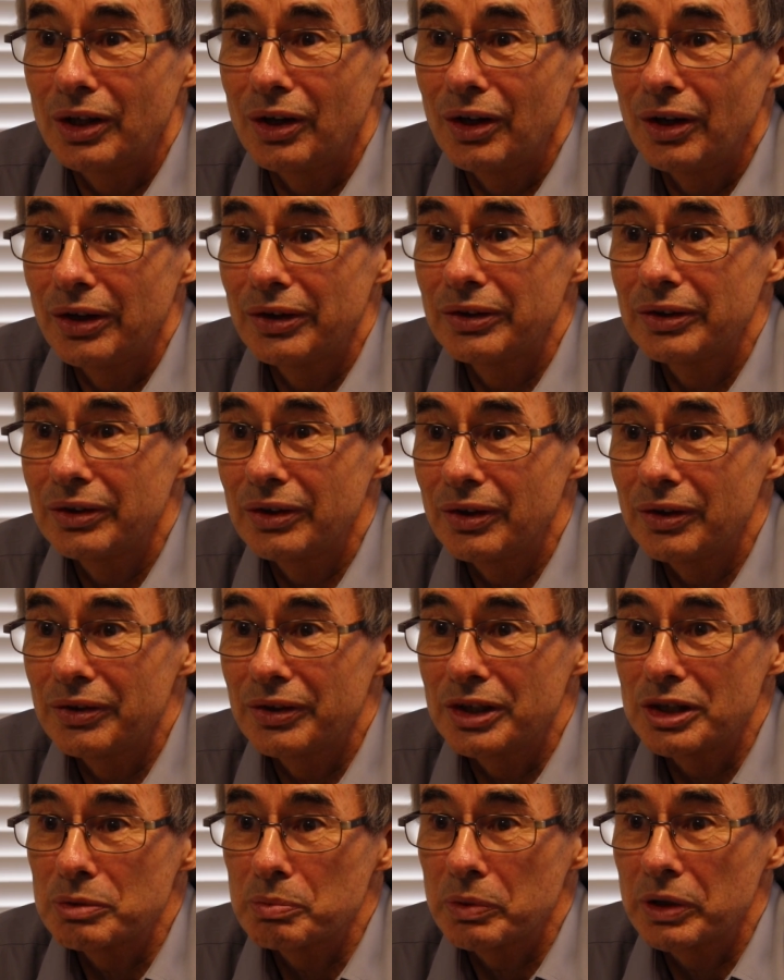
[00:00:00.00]

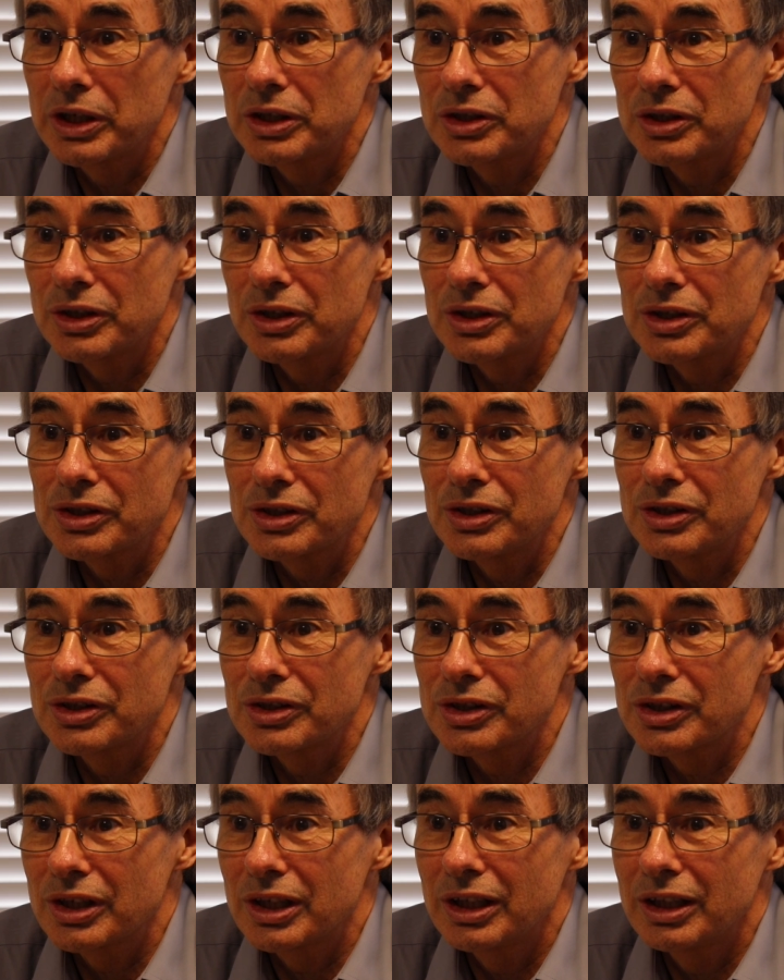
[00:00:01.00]
on these
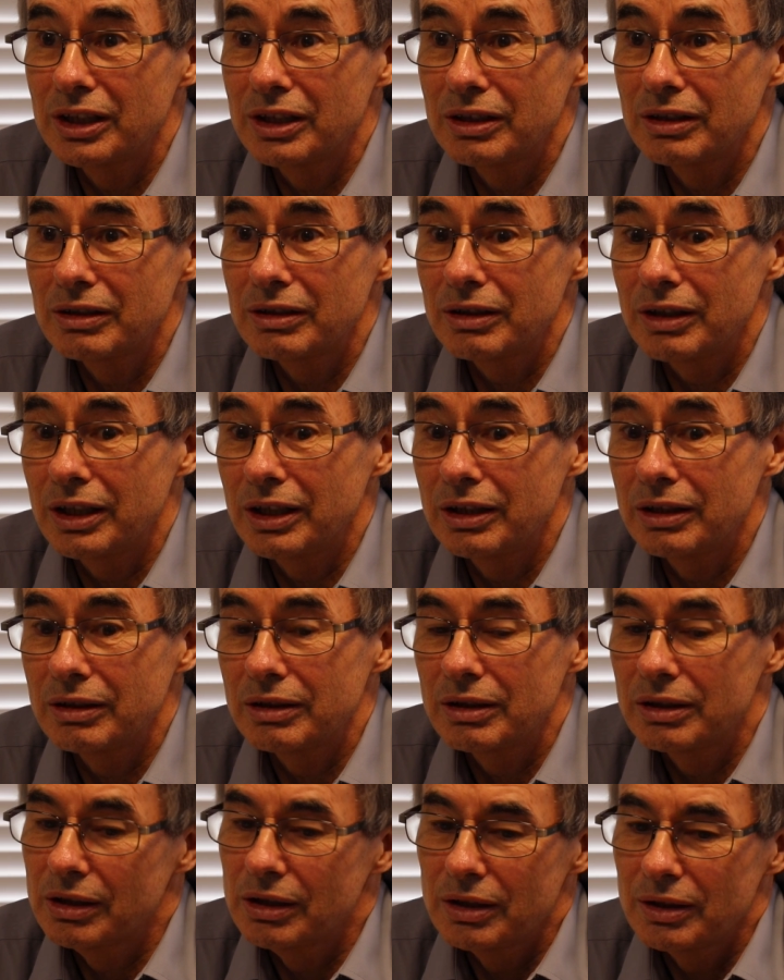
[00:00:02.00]
prejudices, and